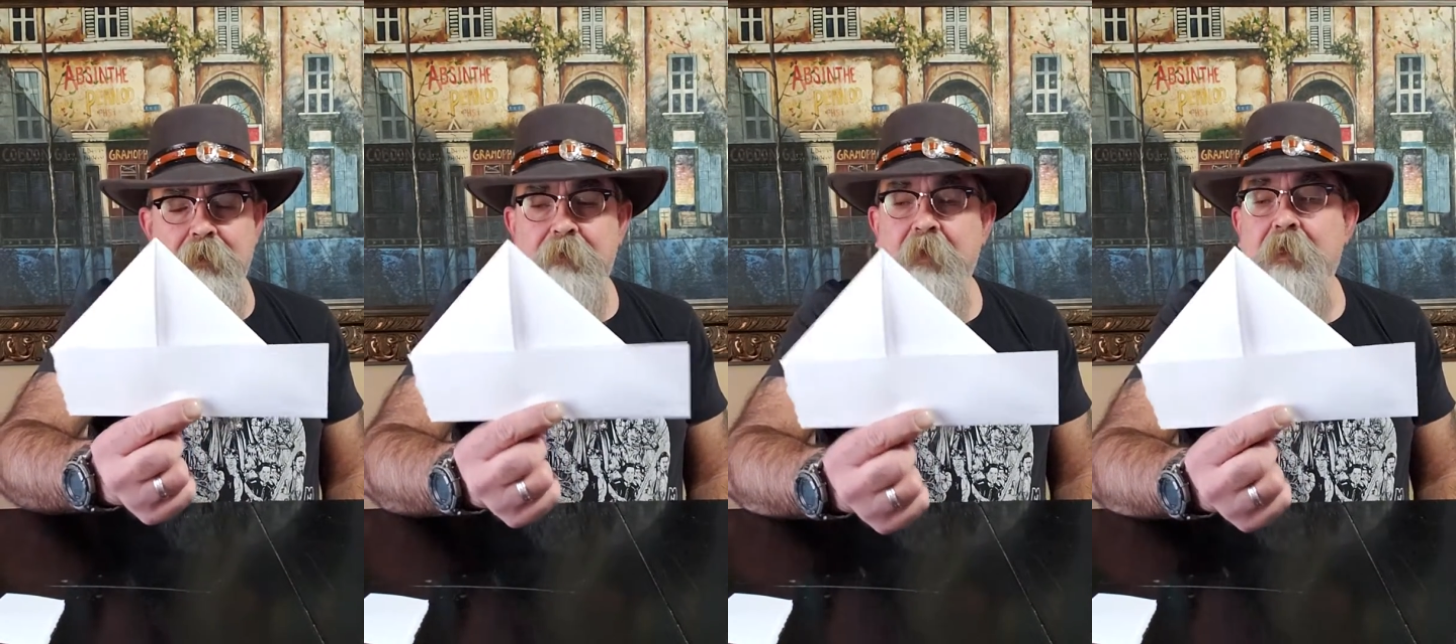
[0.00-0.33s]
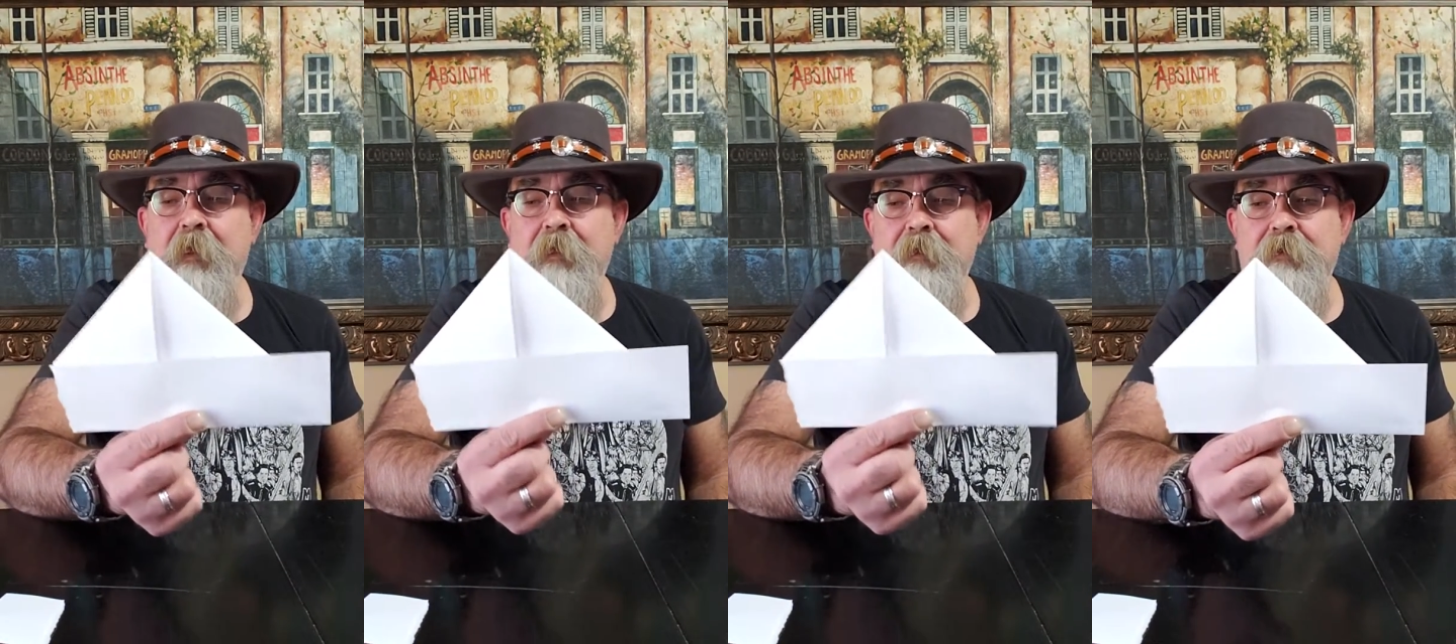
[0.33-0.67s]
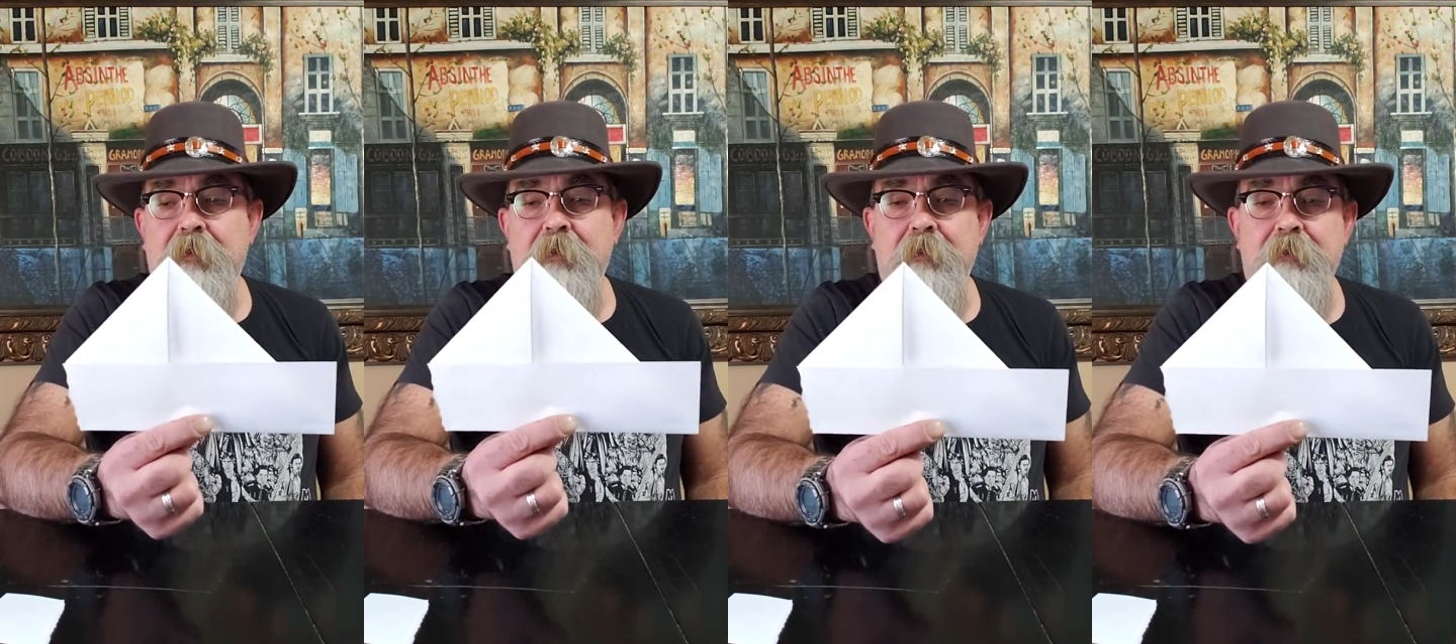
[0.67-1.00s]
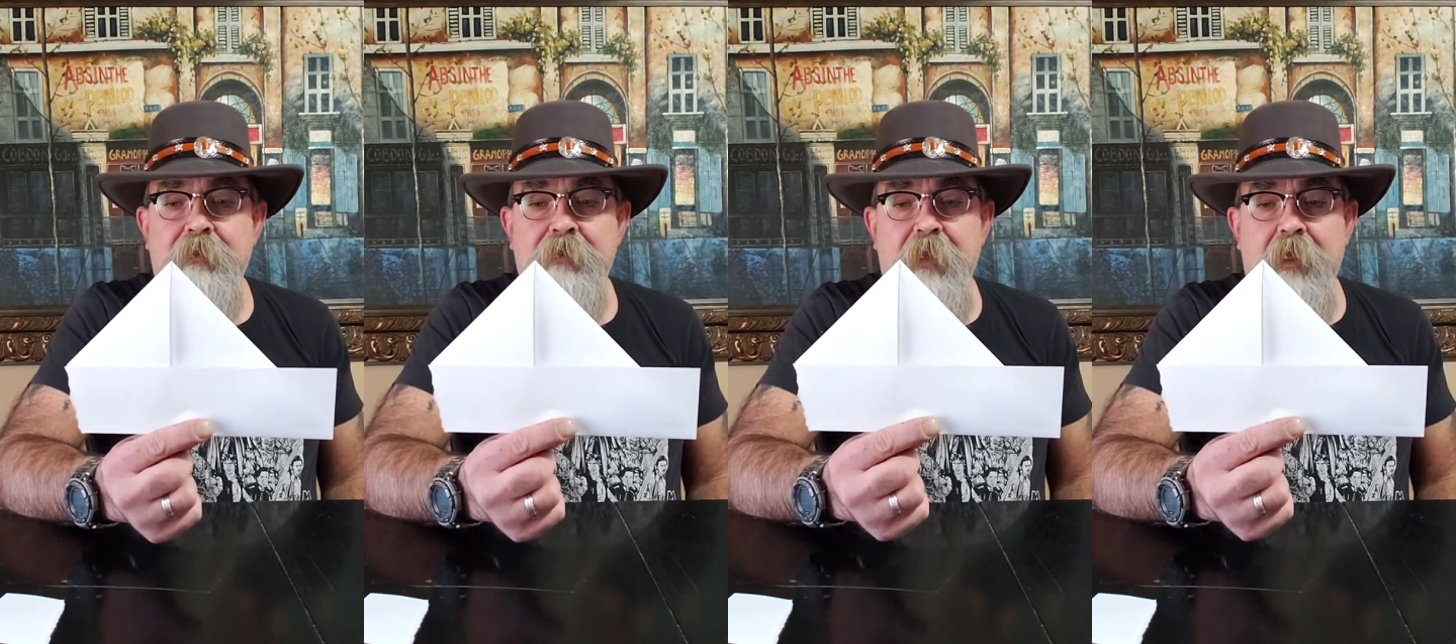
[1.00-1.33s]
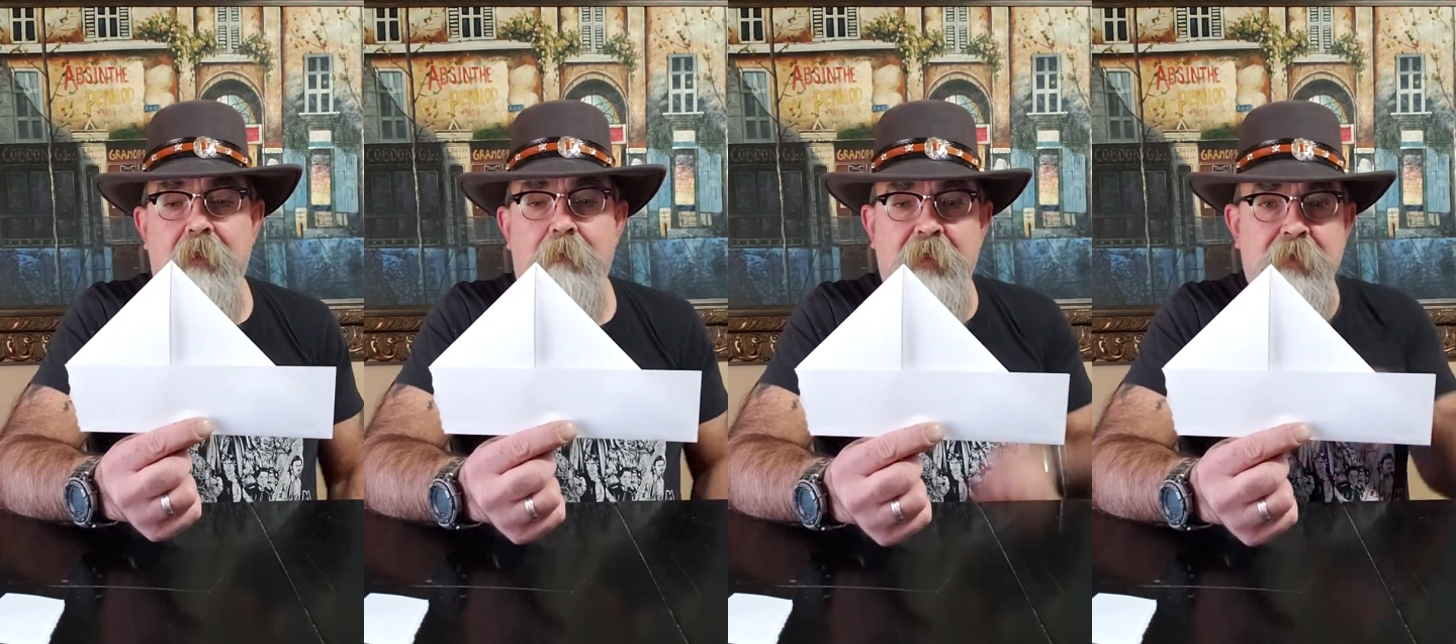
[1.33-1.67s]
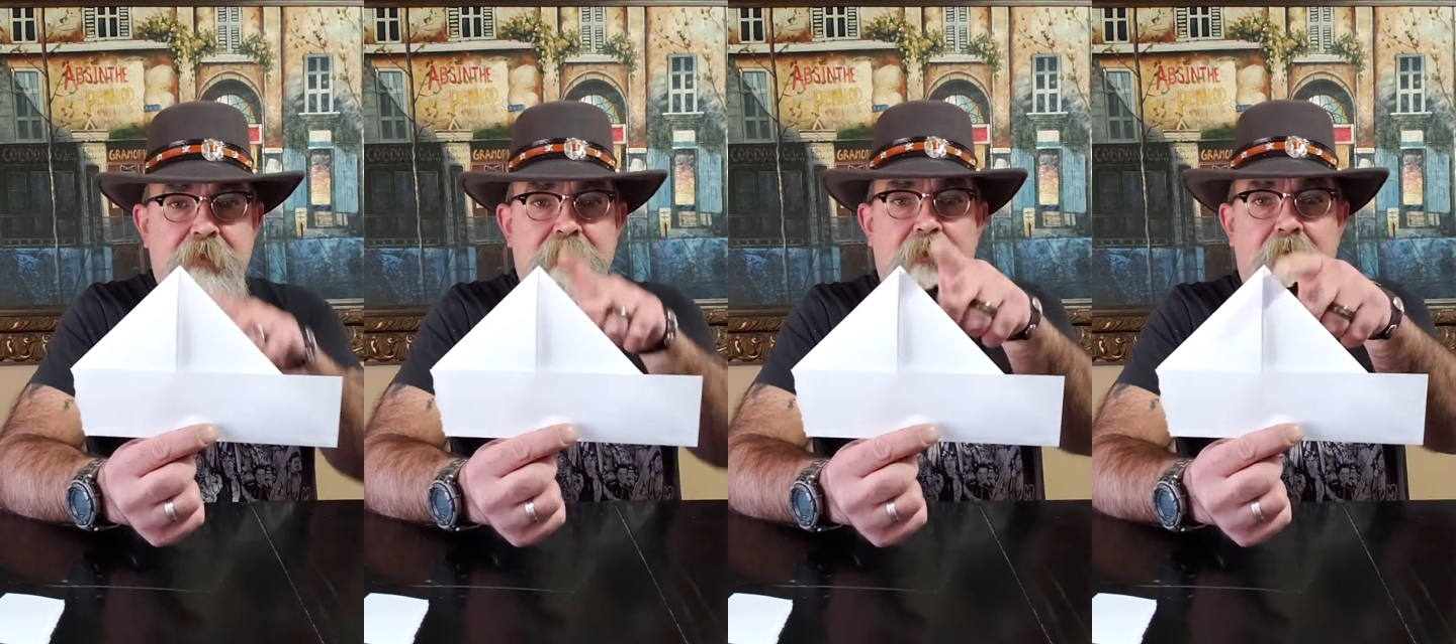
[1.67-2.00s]
thinking he's going to sink, but
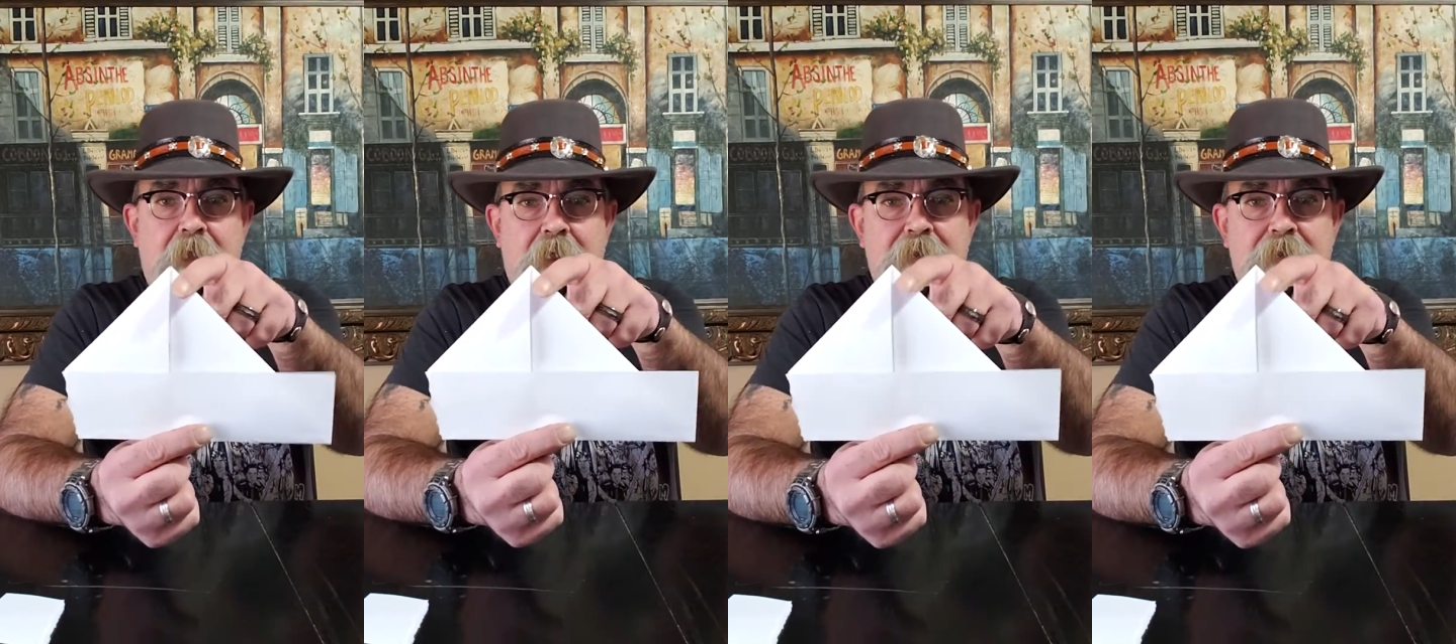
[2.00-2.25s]
he's still got